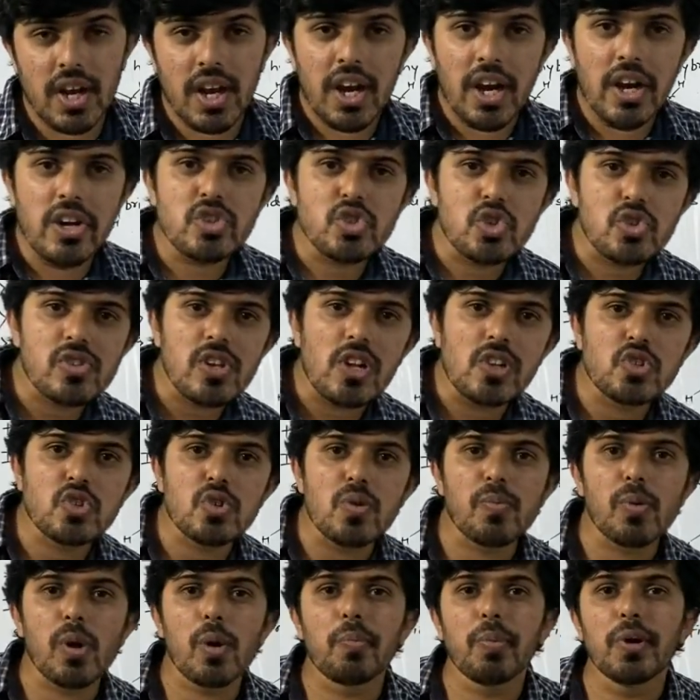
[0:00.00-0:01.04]
It shows
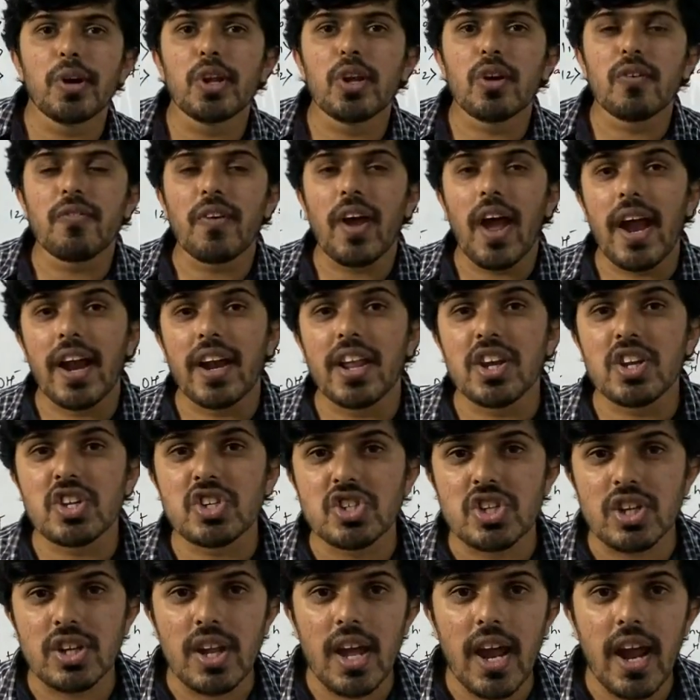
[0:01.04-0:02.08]
also property of
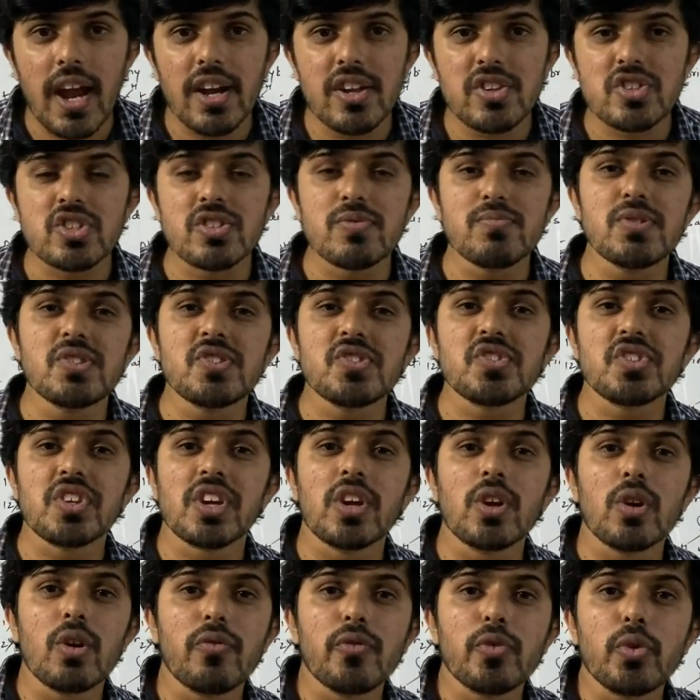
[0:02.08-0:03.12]
adhesion. Adhesion means
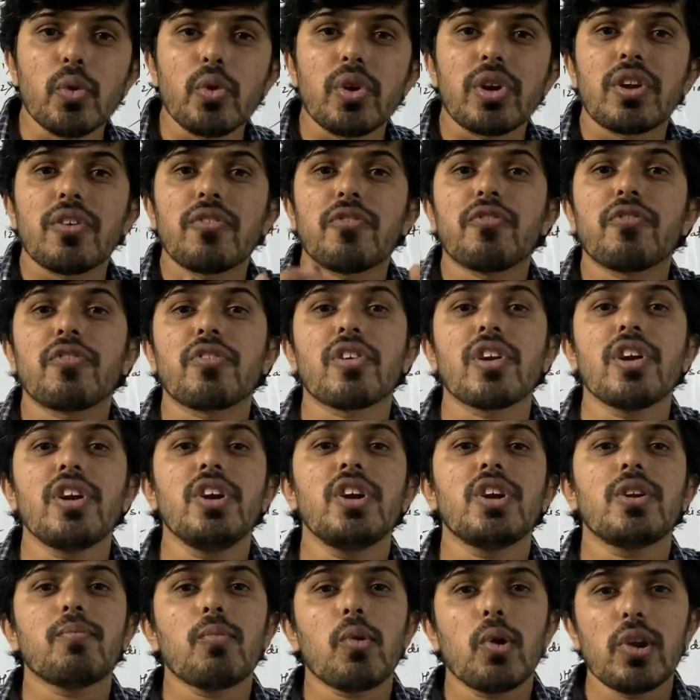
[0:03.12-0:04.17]
sticking of two
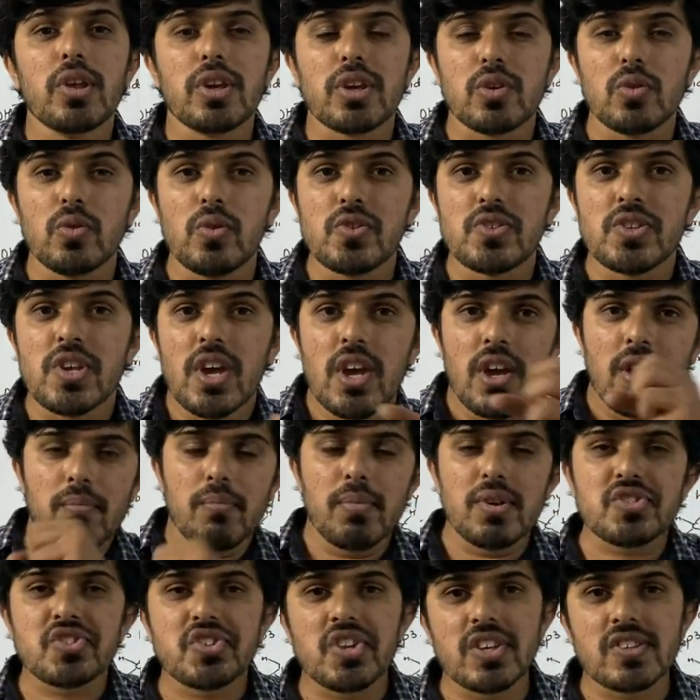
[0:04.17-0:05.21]
different molecules.
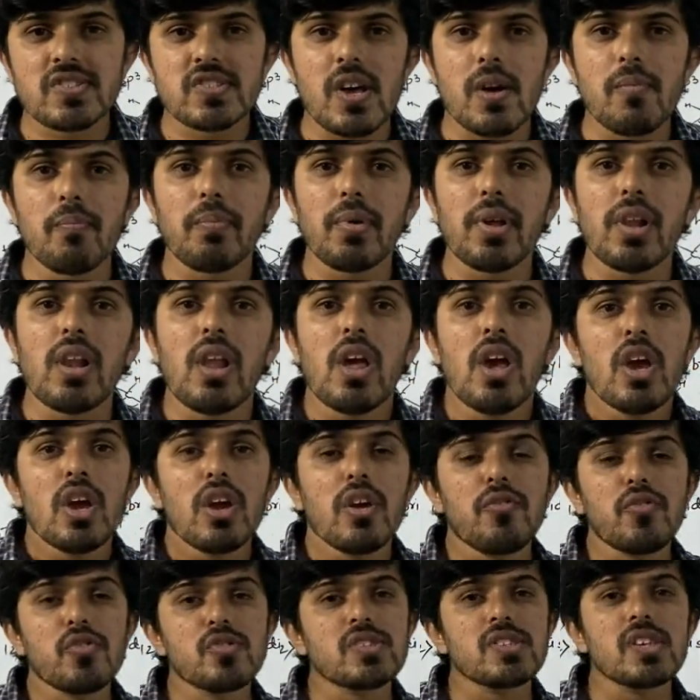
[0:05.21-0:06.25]
Best example,
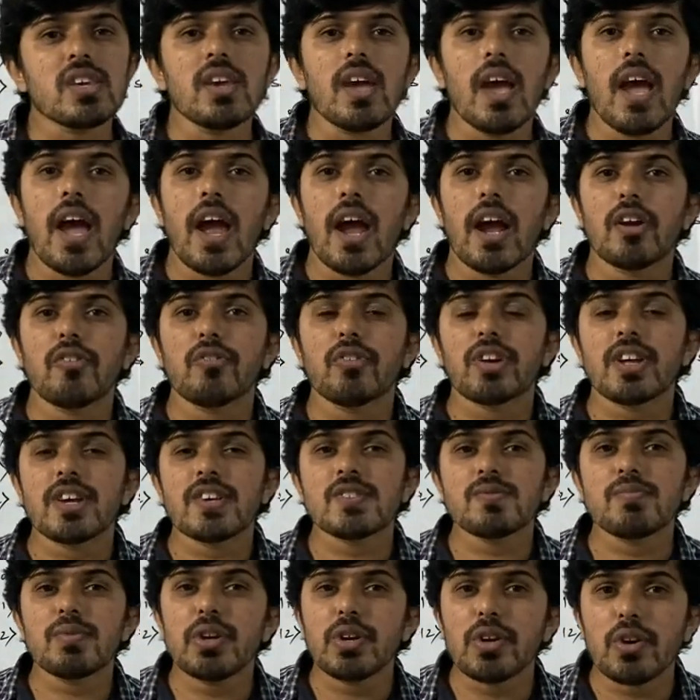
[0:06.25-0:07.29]
if you see
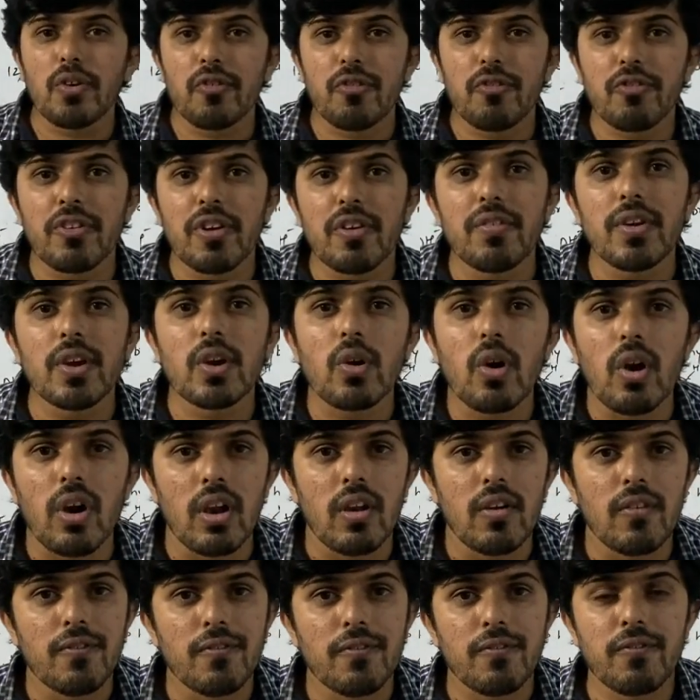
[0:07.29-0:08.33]
advertisement of Fevicol.
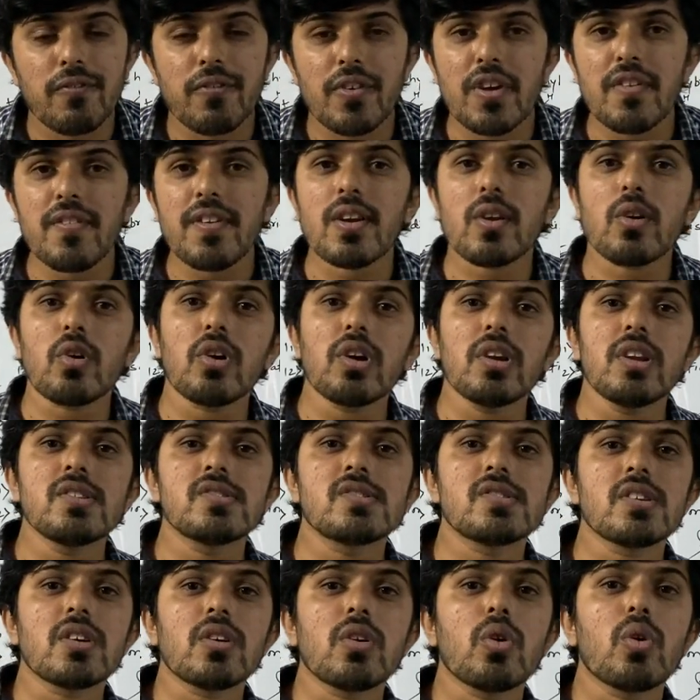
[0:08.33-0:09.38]
Fevicol
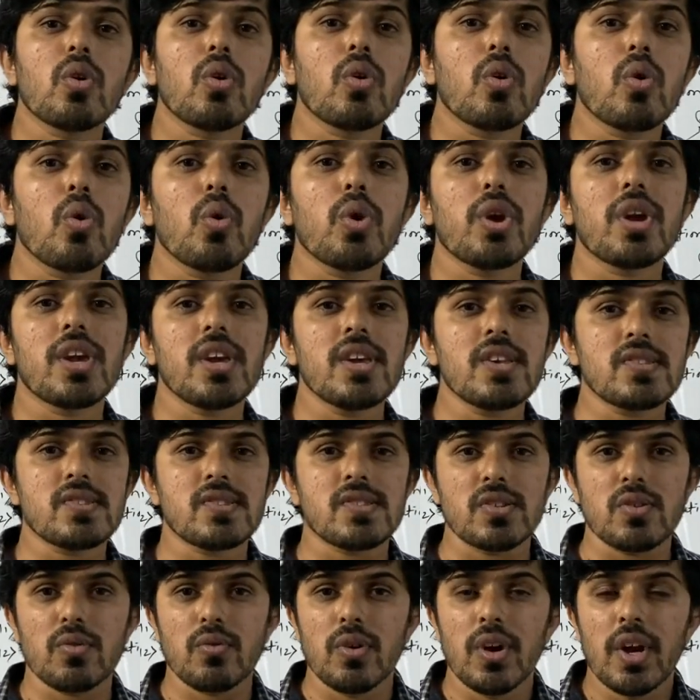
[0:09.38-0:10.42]
is a
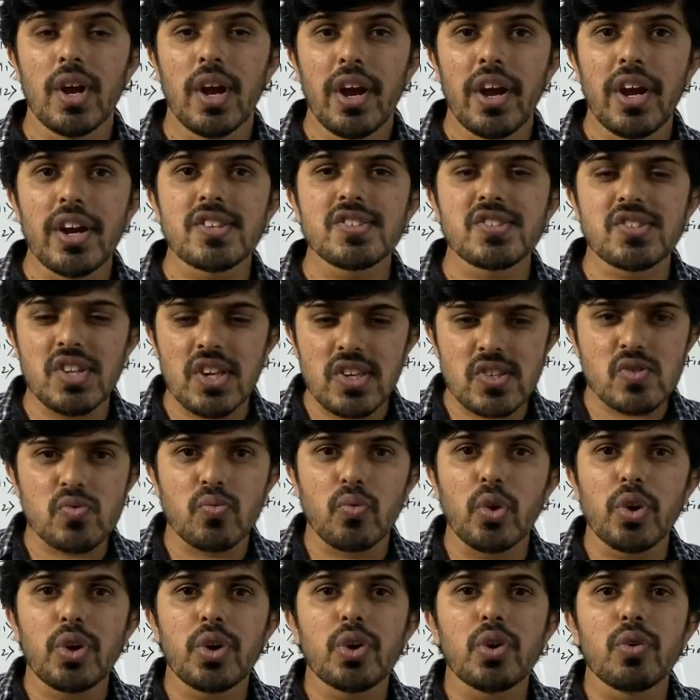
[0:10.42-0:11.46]
cohesive. It sticks
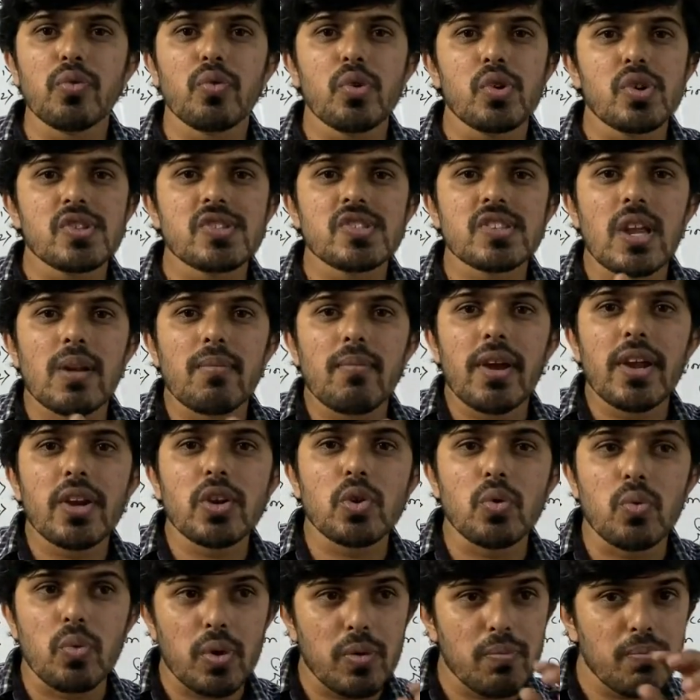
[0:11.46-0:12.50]
wood to wood, salmite
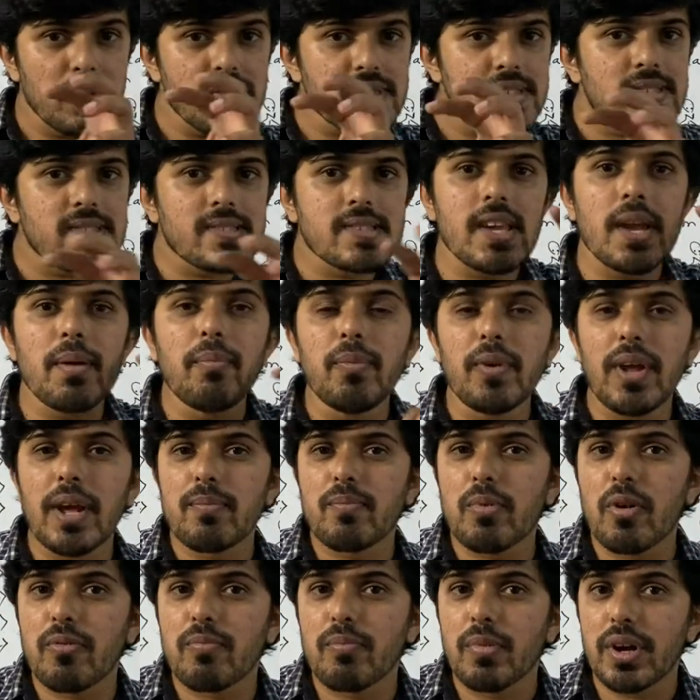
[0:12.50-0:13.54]
to wood, means same
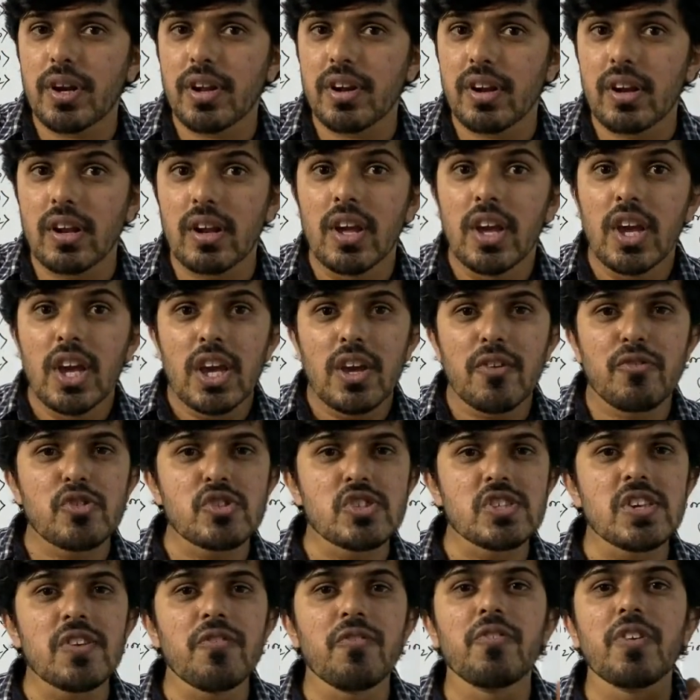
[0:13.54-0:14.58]
type of material. If you
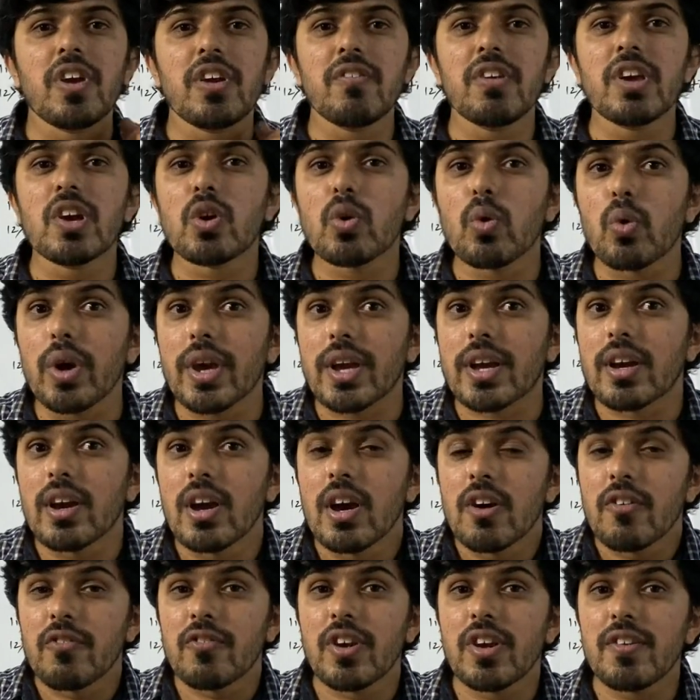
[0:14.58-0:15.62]
see Fevikwik,
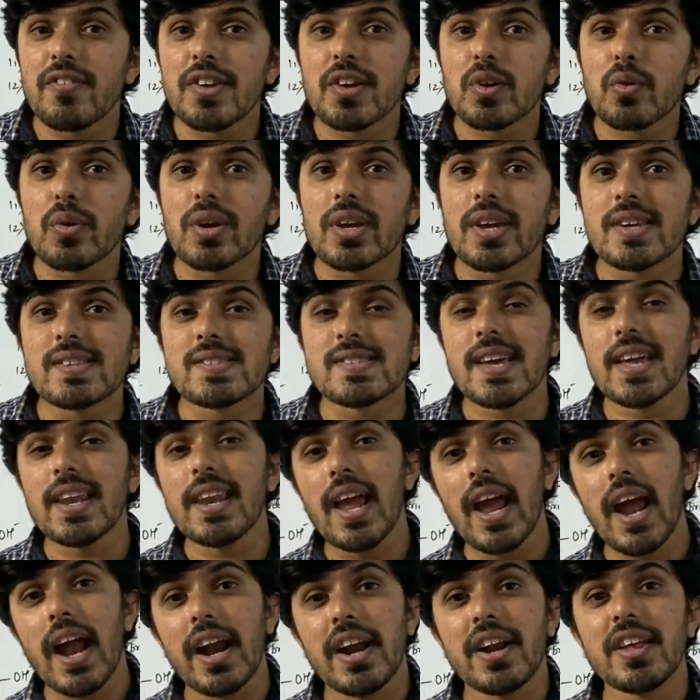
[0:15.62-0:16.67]
Fevikwik is an
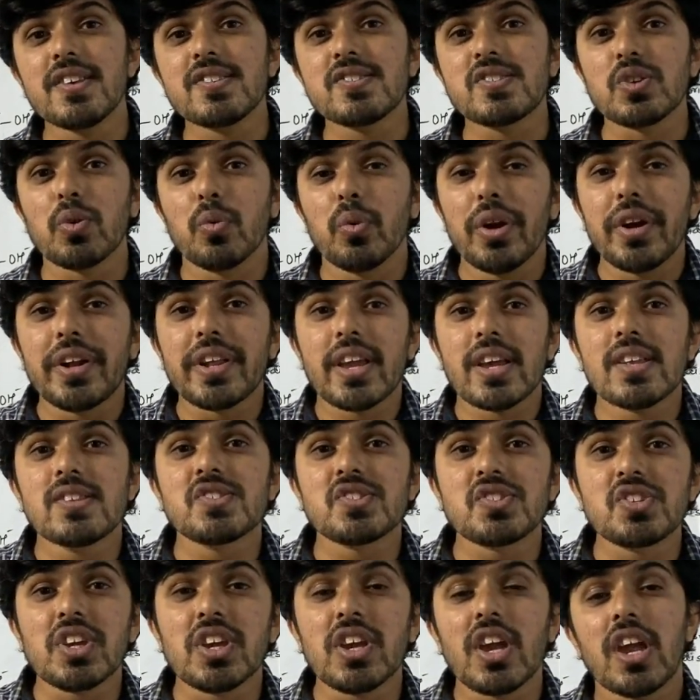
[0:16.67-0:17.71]
adhesive. It can
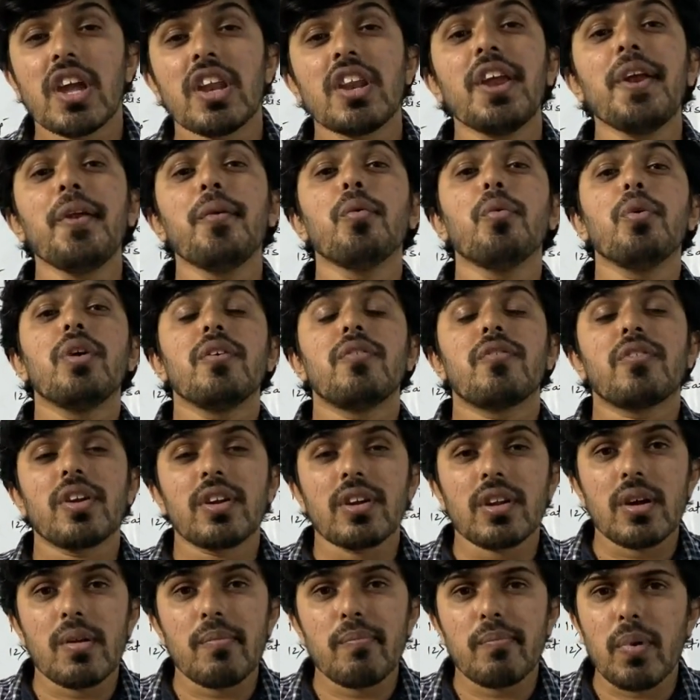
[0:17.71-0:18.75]
stick any two
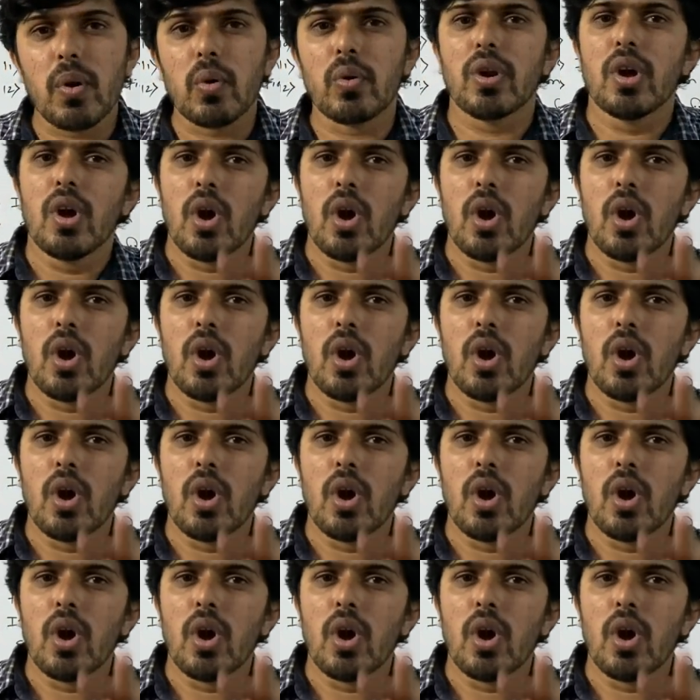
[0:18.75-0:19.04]
different compounds.